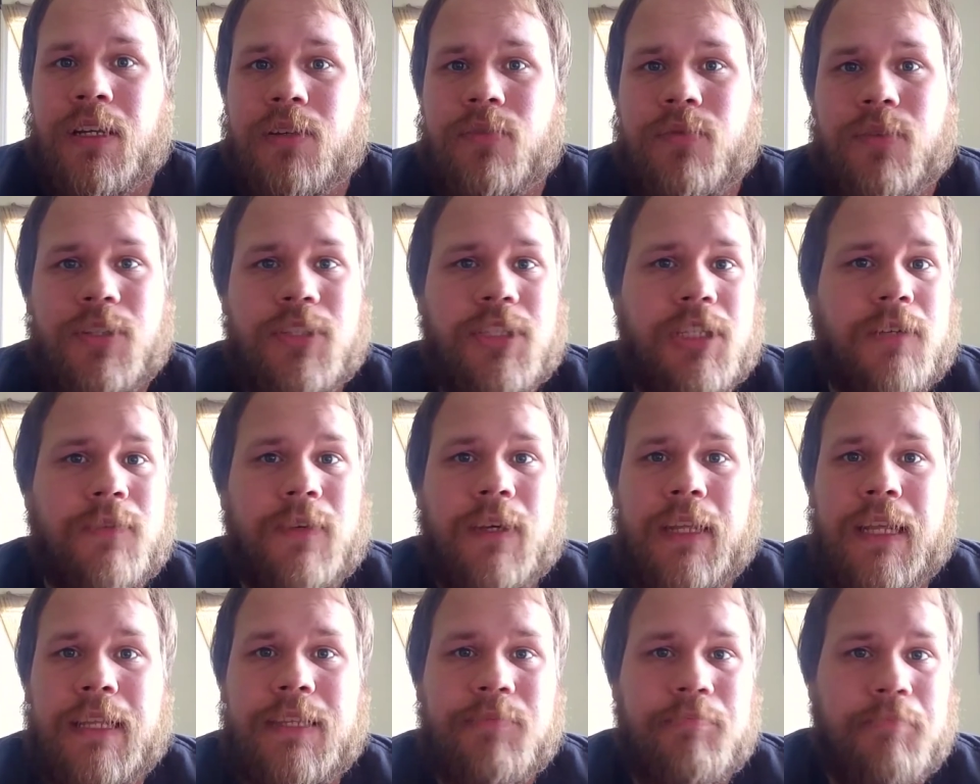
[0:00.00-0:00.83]
First of
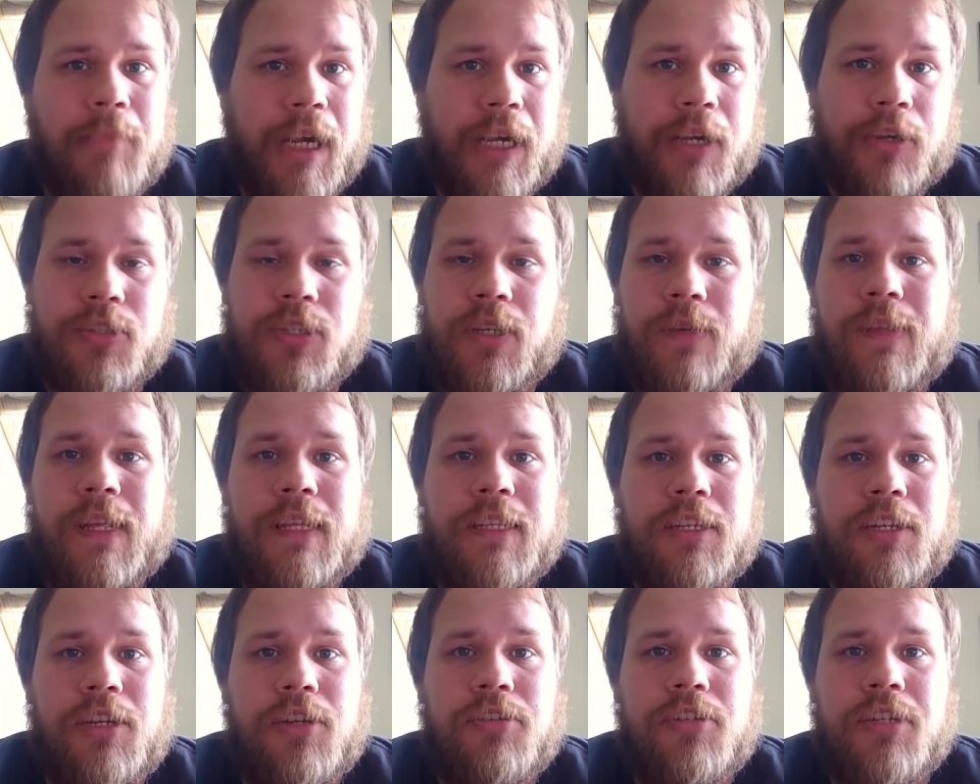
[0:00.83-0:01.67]
all, that's Microsoft.
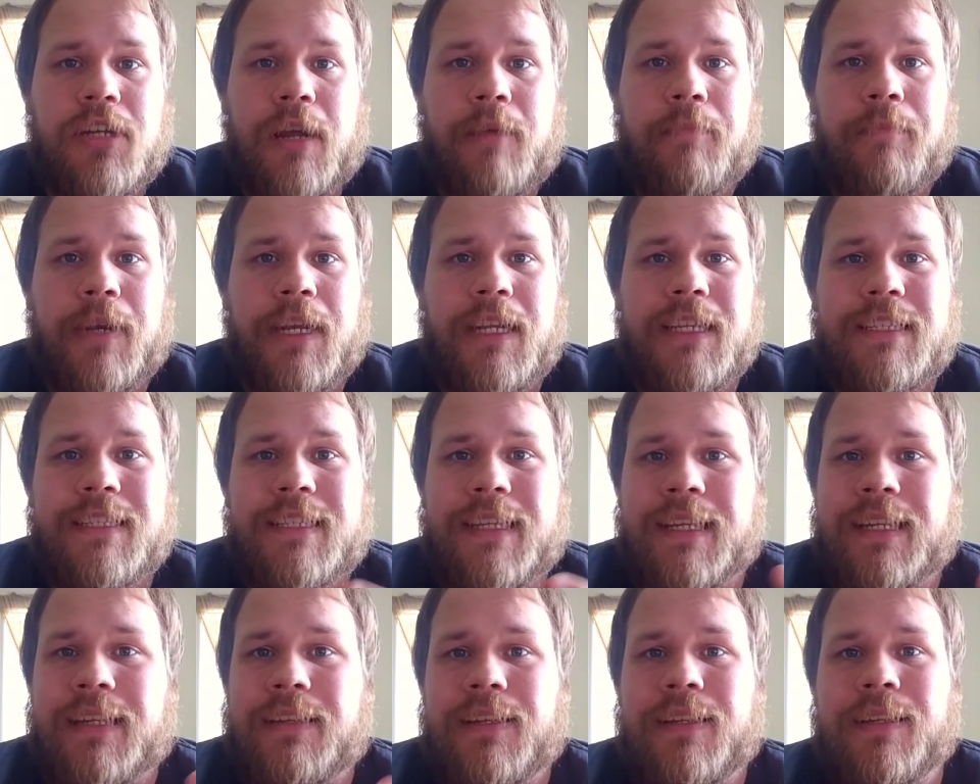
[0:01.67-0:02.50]
That's a huge company.
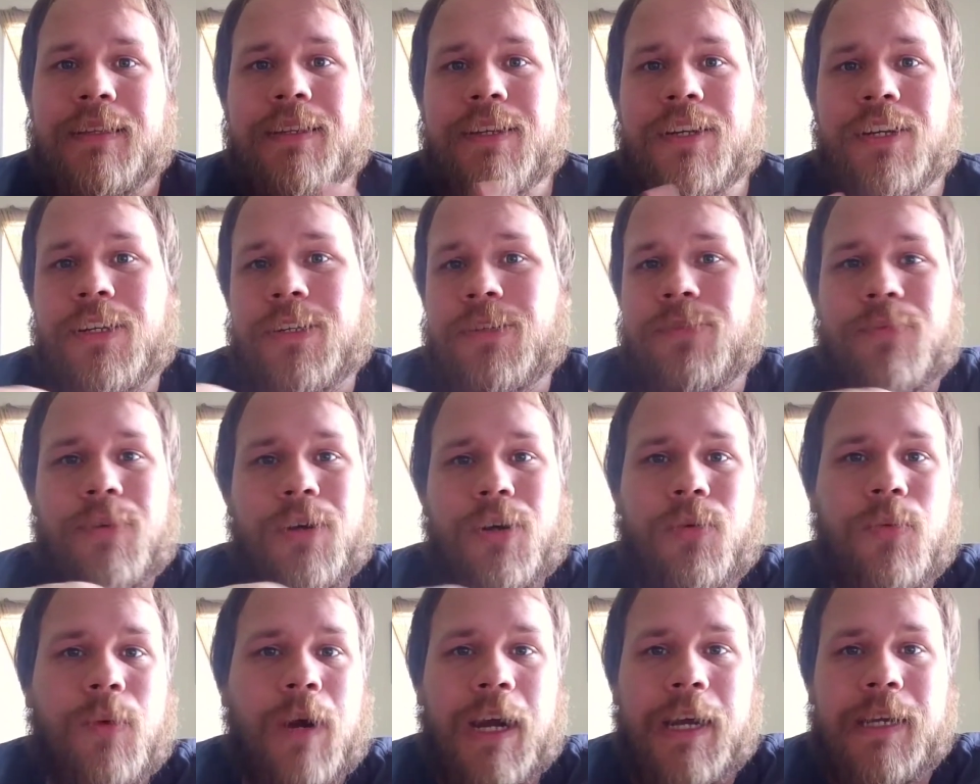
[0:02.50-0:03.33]
Secondly, they're going to
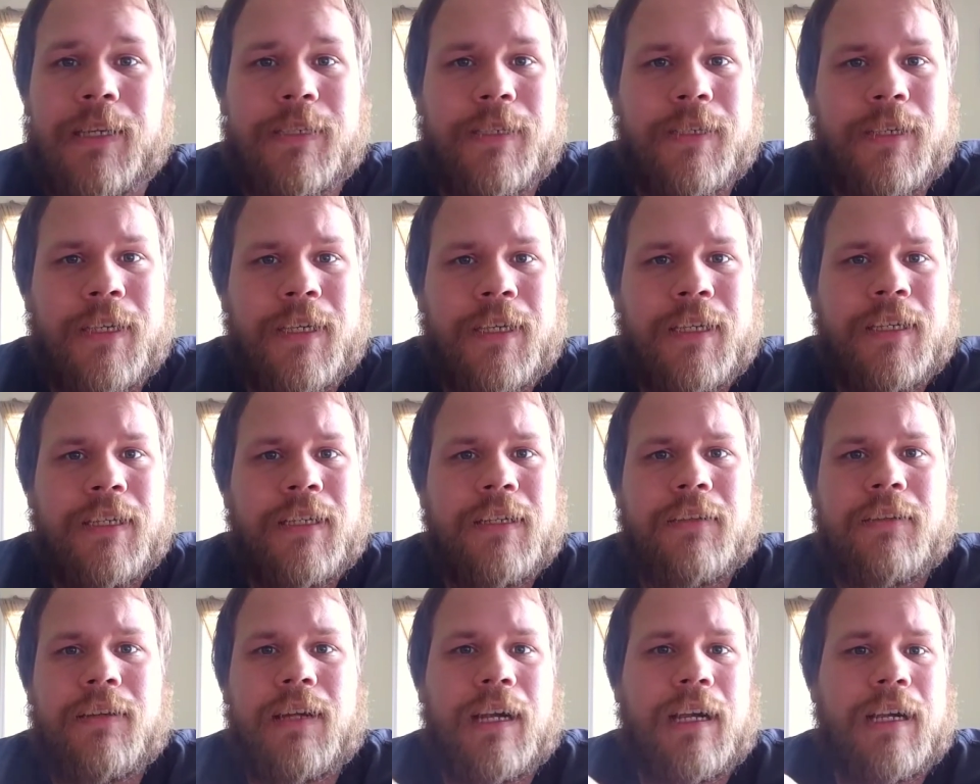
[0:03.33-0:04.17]
require
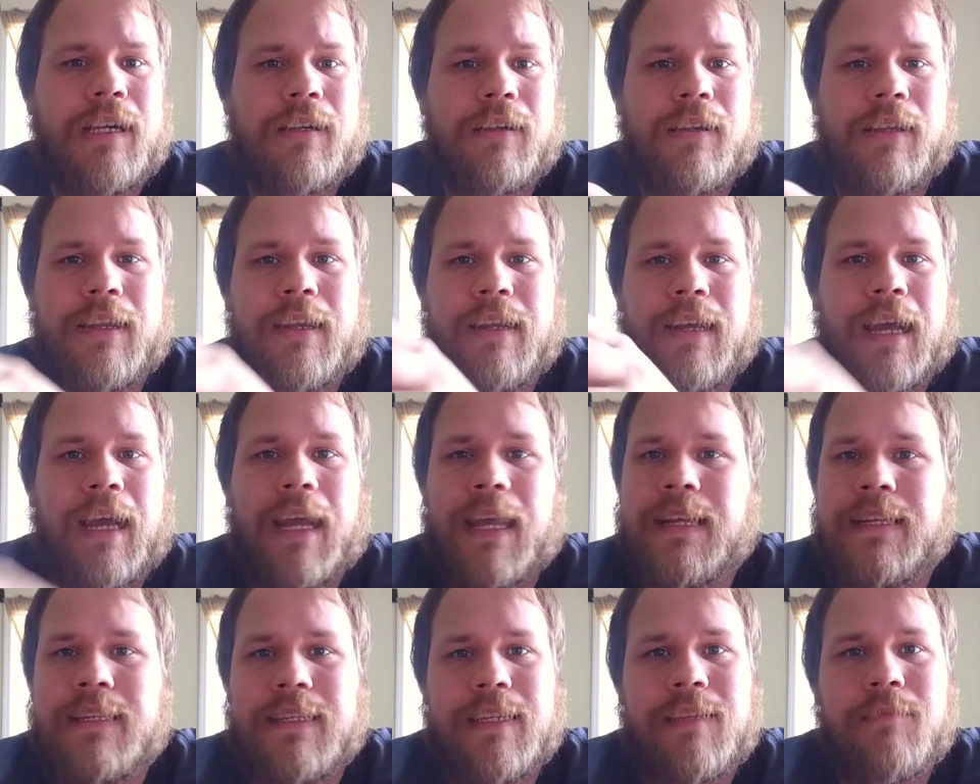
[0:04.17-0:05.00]
an
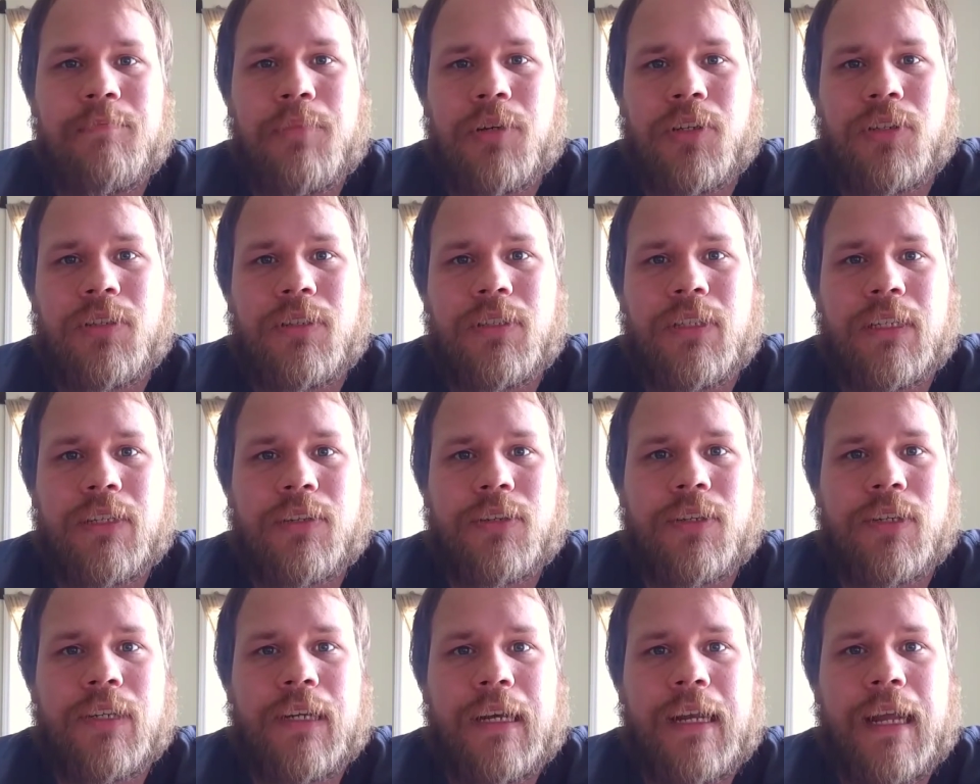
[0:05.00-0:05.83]
ID booklet
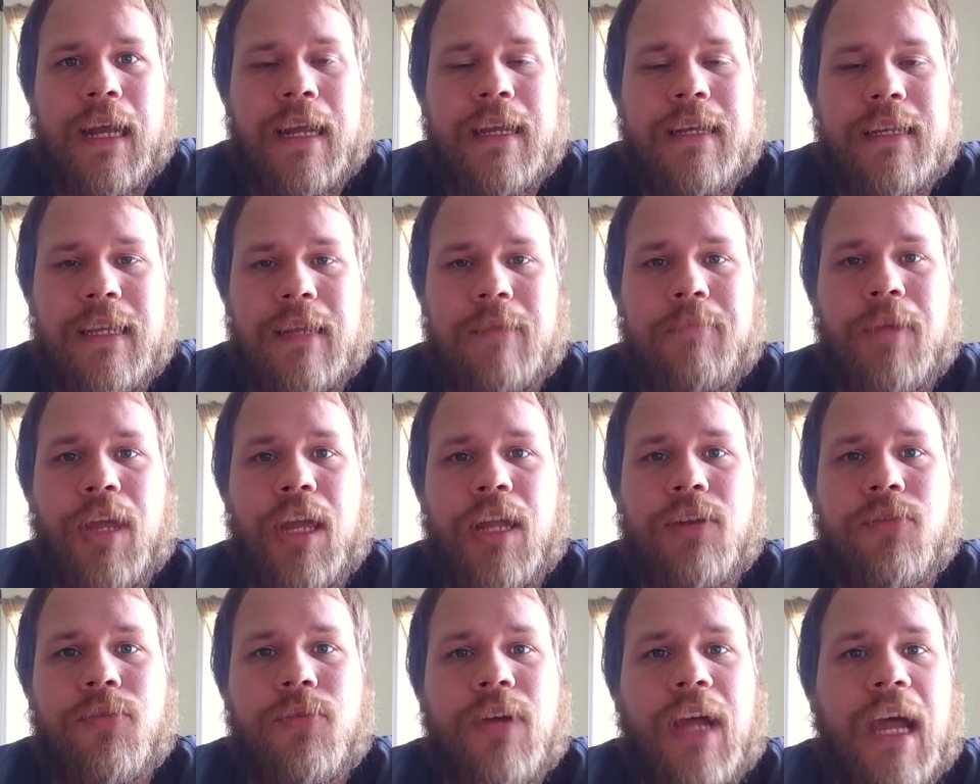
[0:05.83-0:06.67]
or an ID
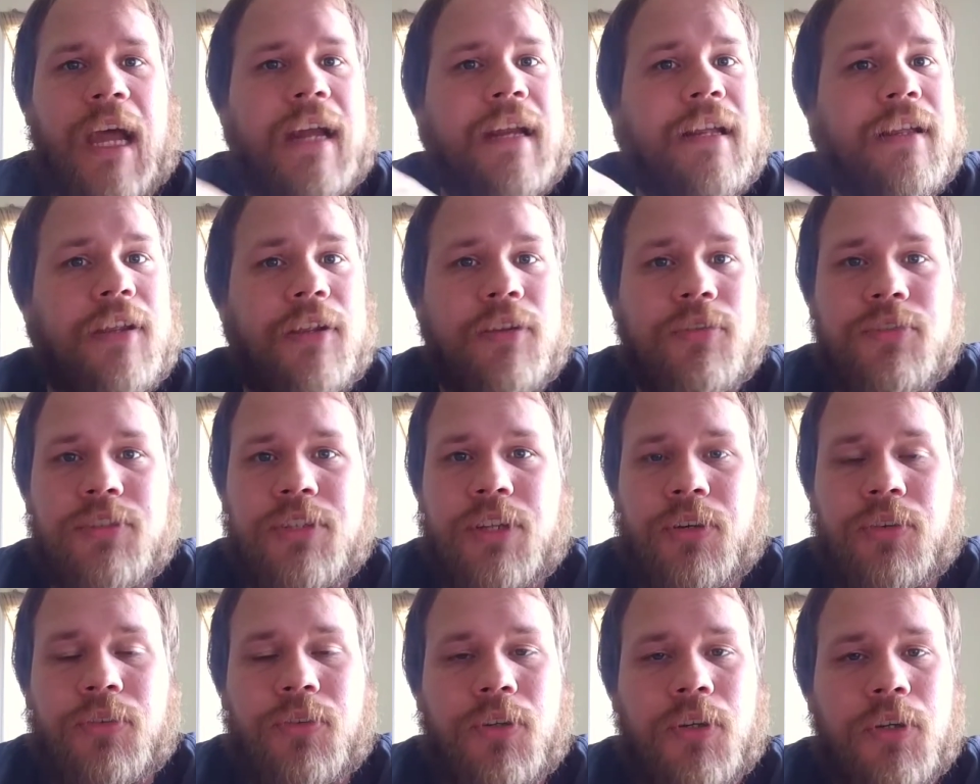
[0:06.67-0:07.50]
manual, how to use
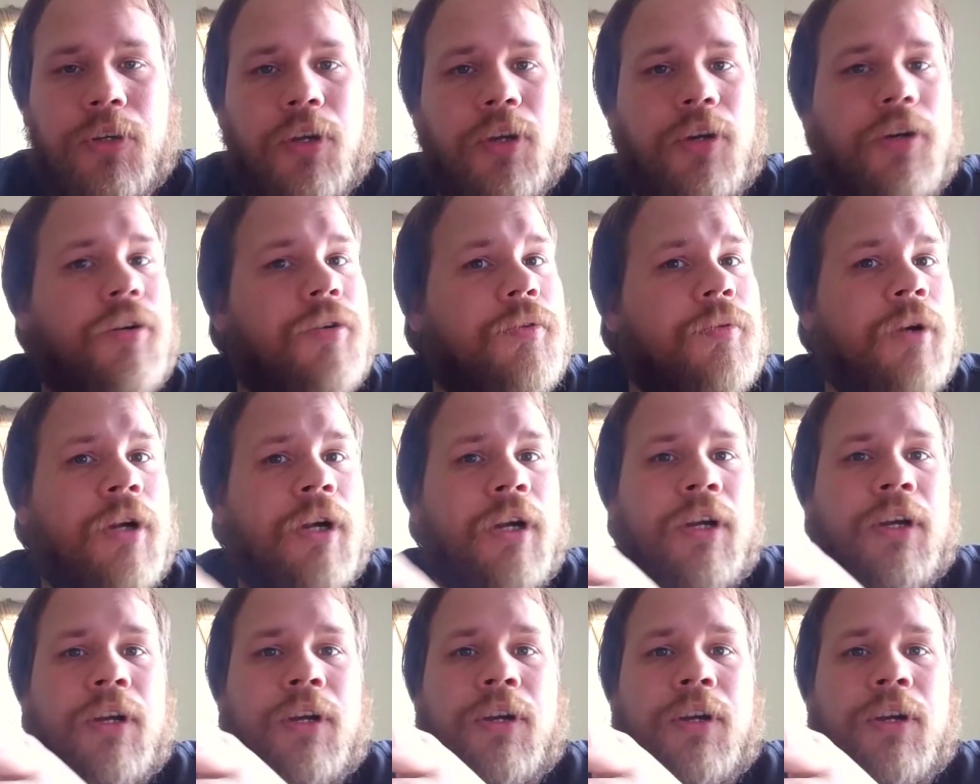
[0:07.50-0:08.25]
their logo,